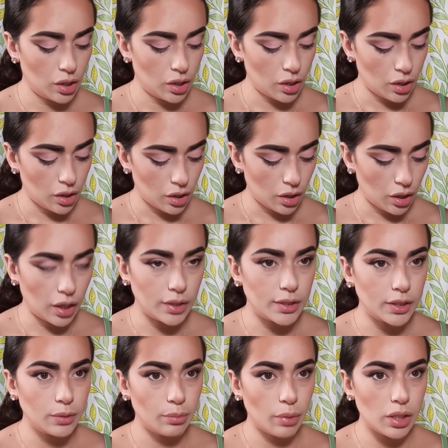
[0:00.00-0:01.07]
It just makes
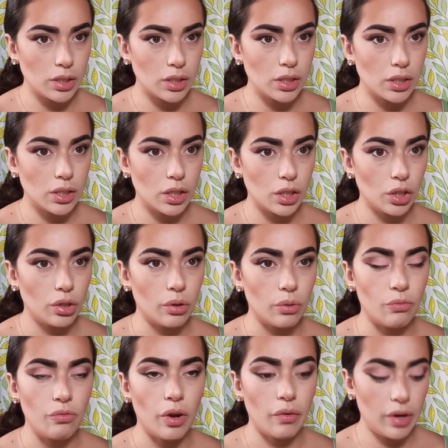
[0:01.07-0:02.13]
the skin look very
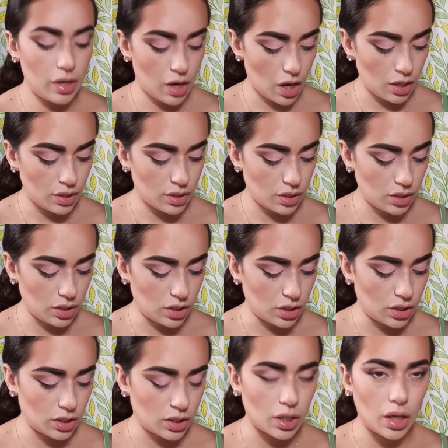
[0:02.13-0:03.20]
nice and just
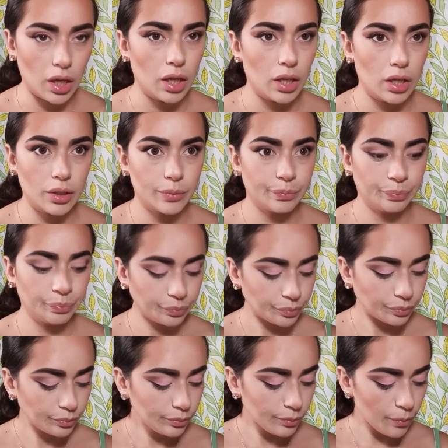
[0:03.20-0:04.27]
like
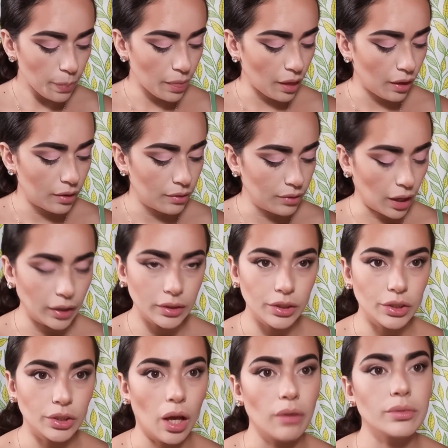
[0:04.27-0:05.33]
nice and
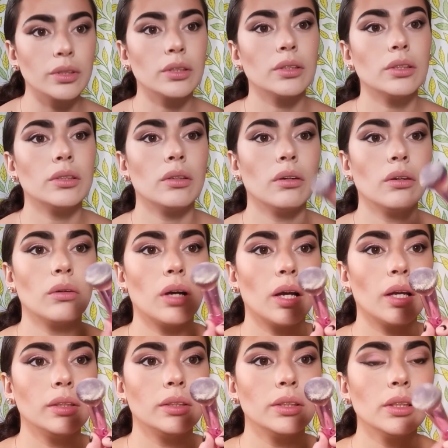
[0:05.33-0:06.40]
soft. So I just
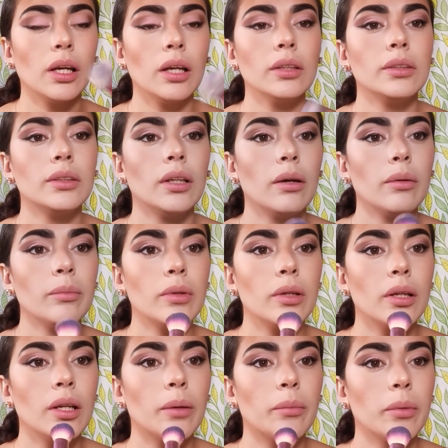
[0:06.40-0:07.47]
got some and I'm gonna
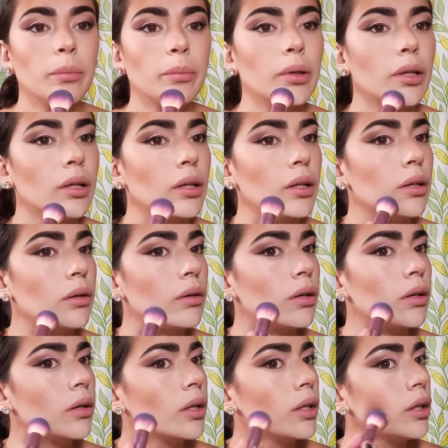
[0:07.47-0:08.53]
put it right
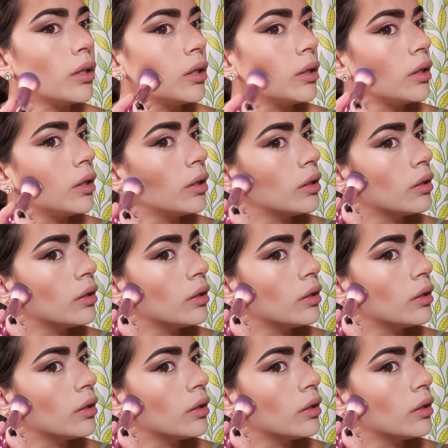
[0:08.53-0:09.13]
here,